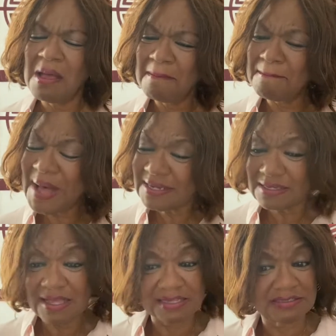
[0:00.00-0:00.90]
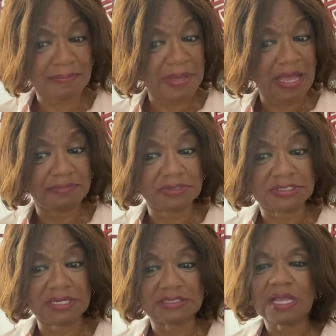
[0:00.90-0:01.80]
But as the Bible
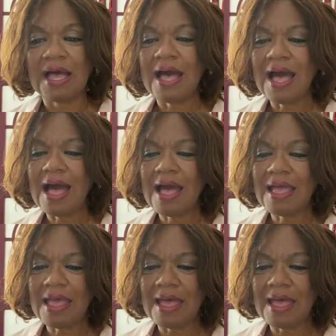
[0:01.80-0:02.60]
says, I